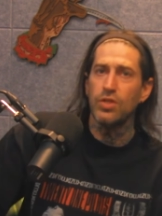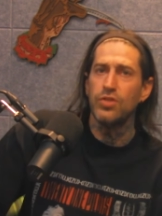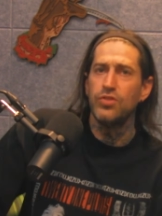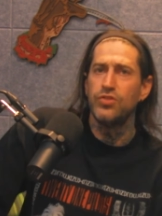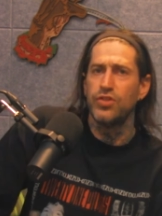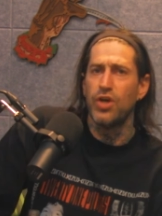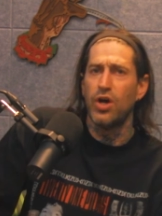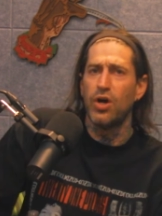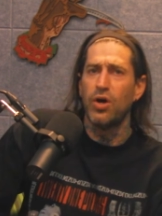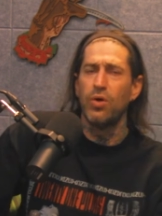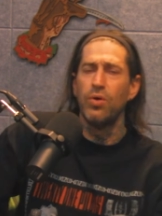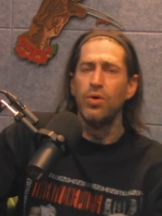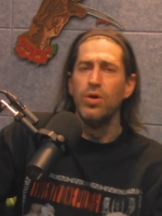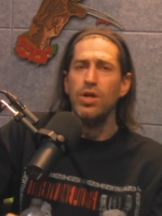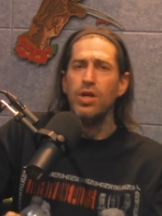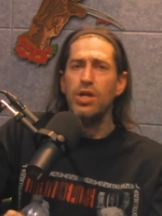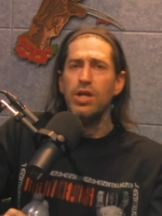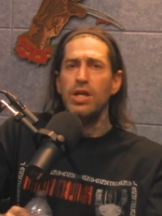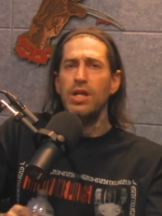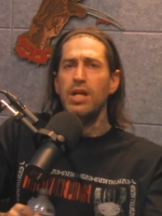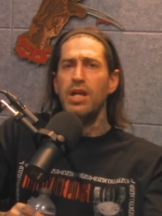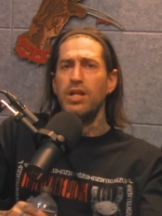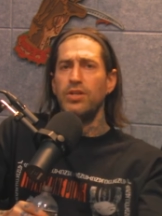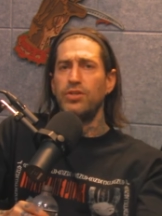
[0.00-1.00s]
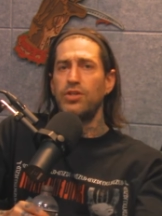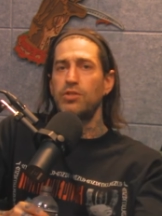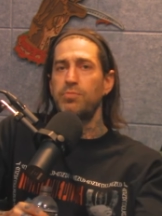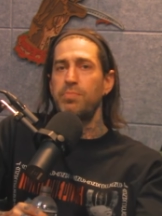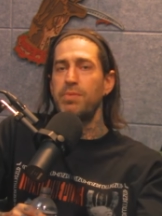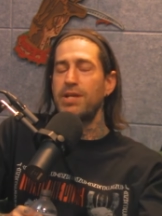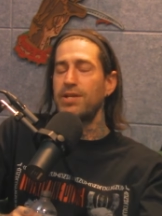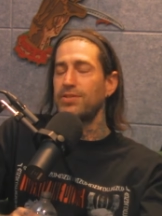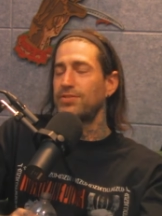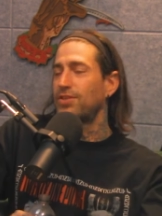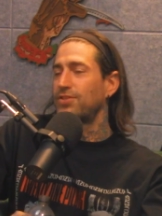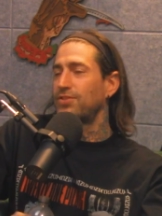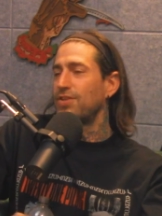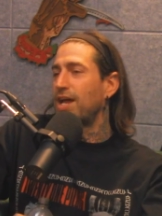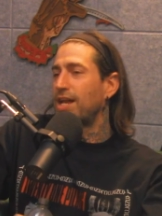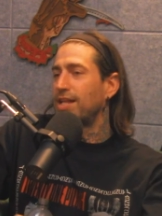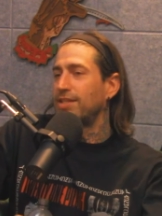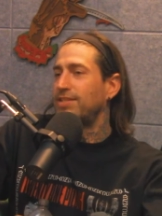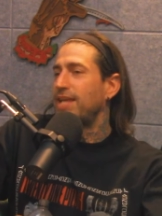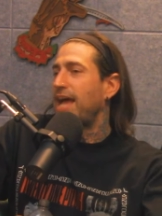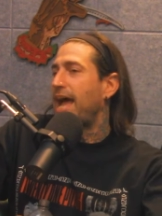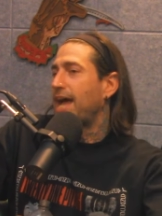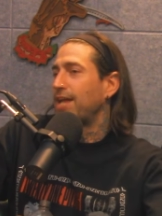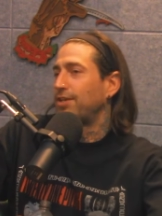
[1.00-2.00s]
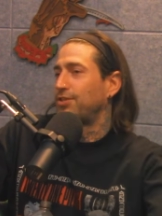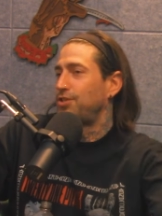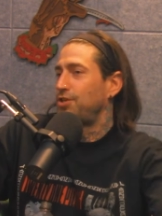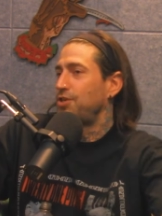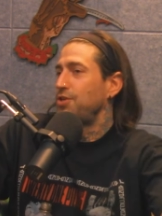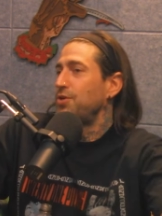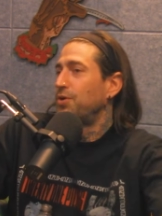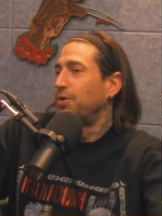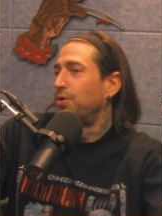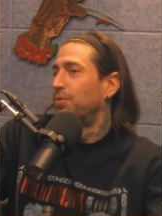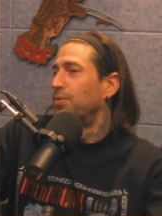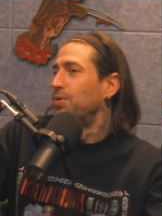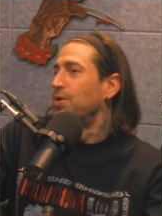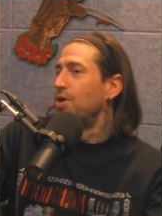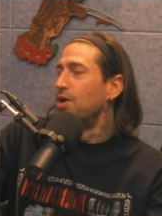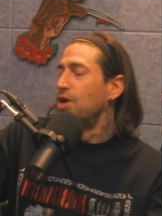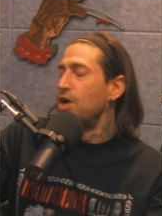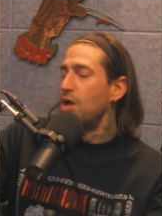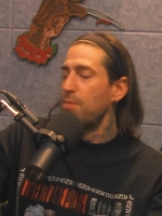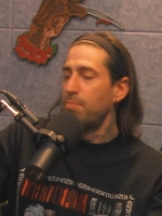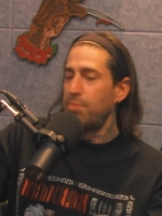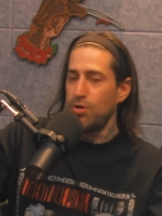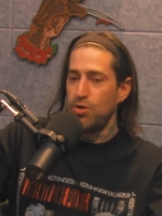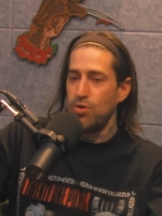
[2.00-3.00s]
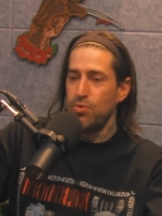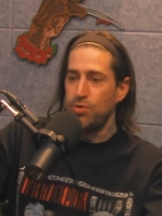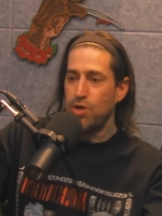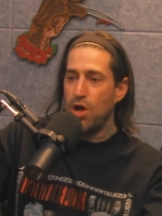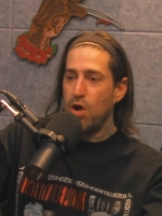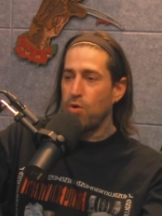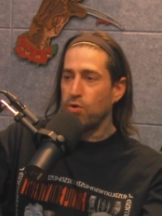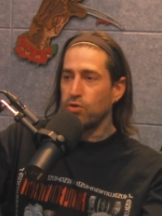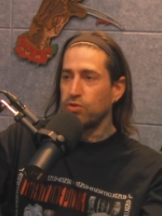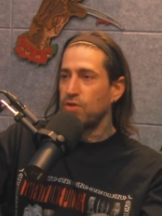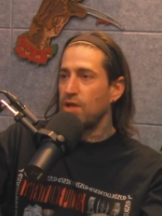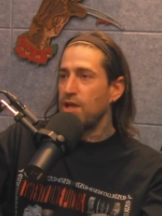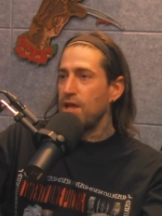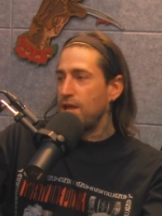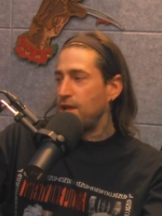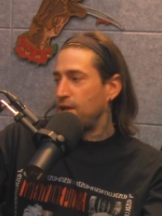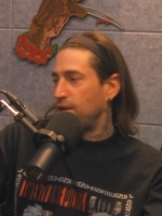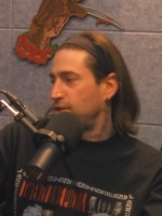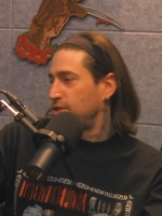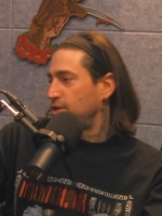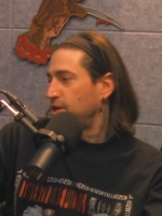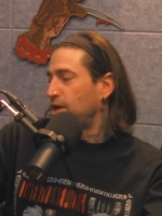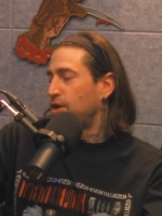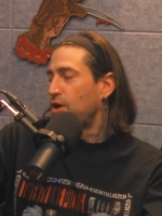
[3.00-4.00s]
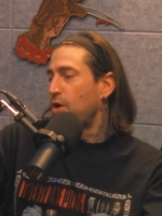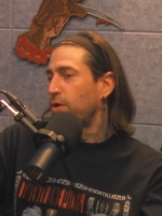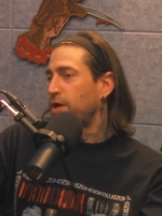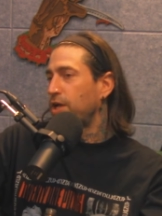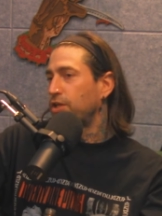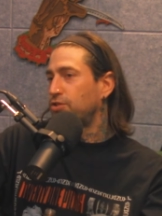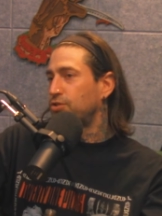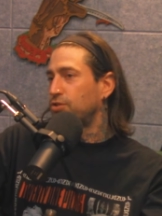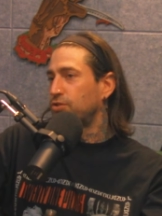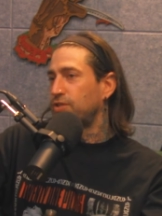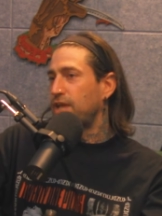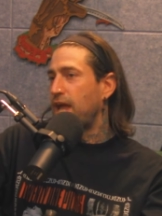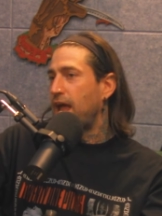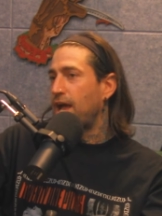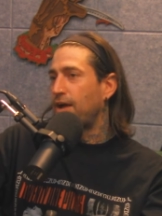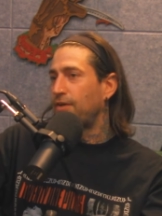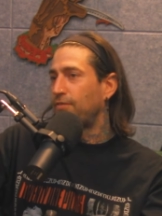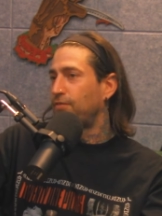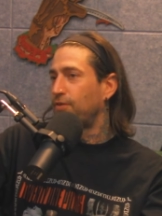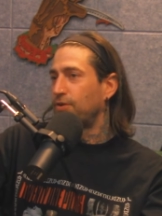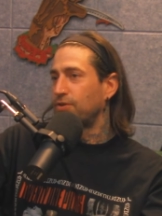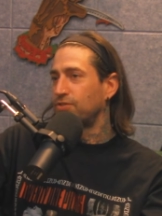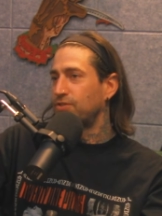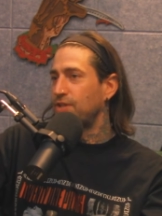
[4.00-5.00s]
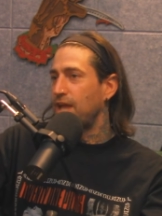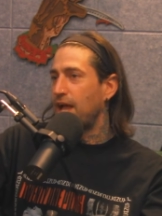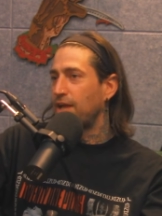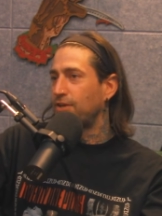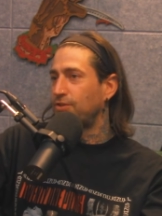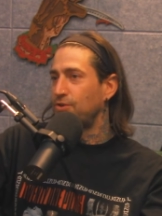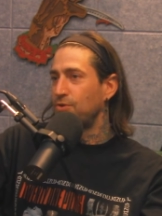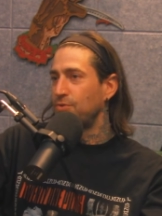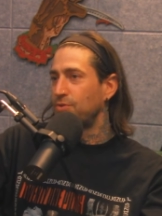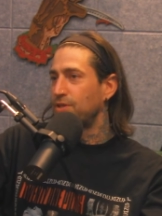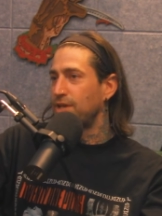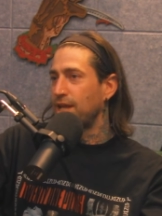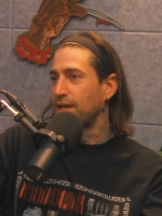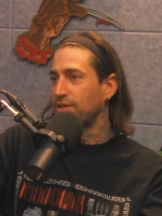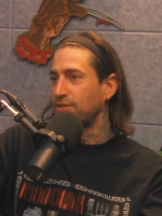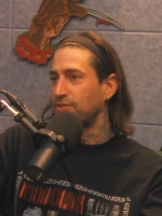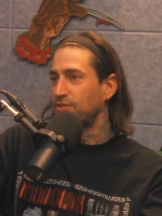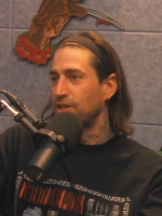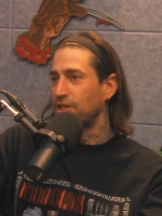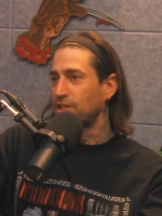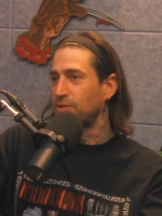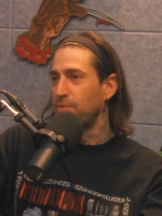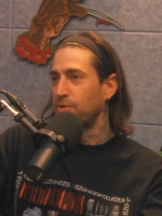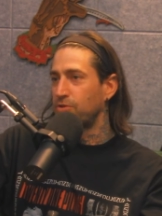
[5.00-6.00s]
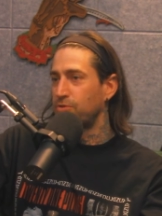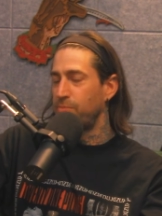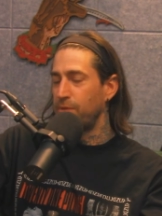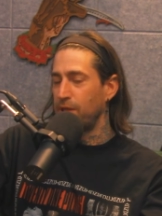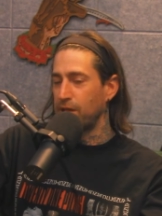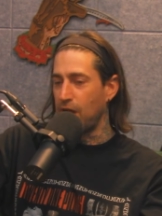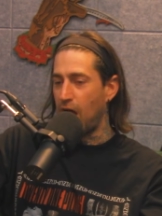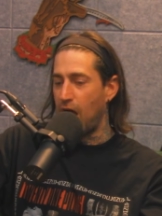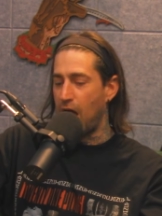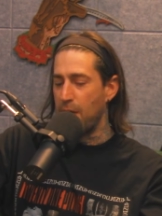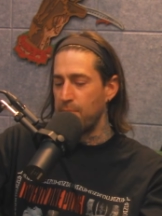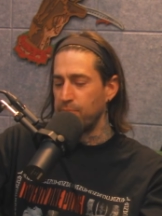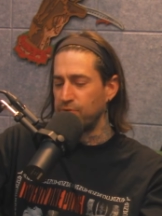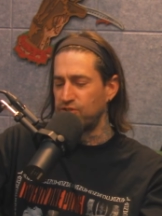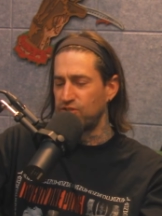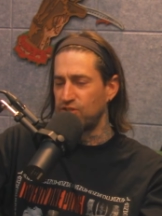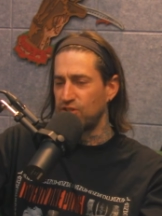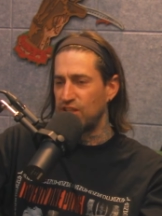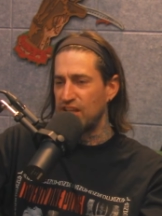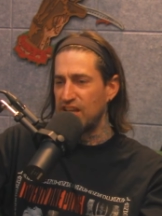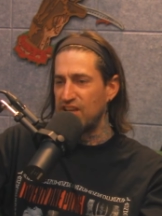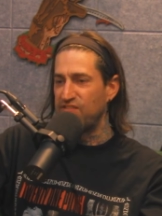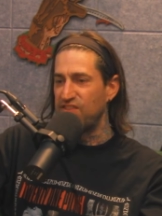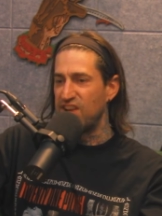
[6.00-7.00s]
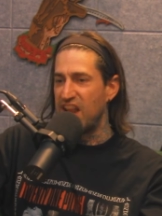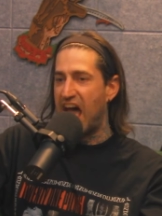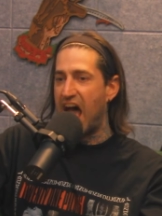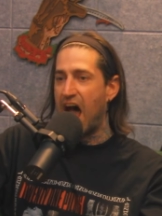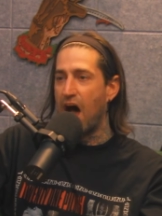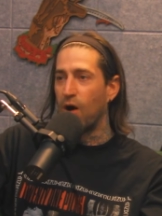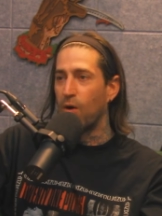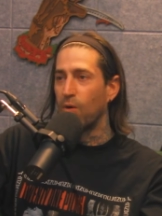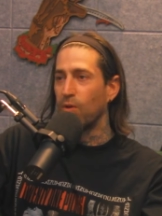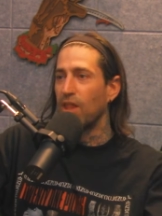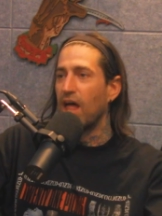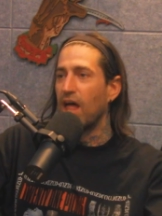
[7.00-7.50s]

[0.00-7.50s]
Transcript: So just because it's not a tattoo, mm. but who knows? You can go get your ta- first tattoo in the next six months and be like, I'm sleeving out.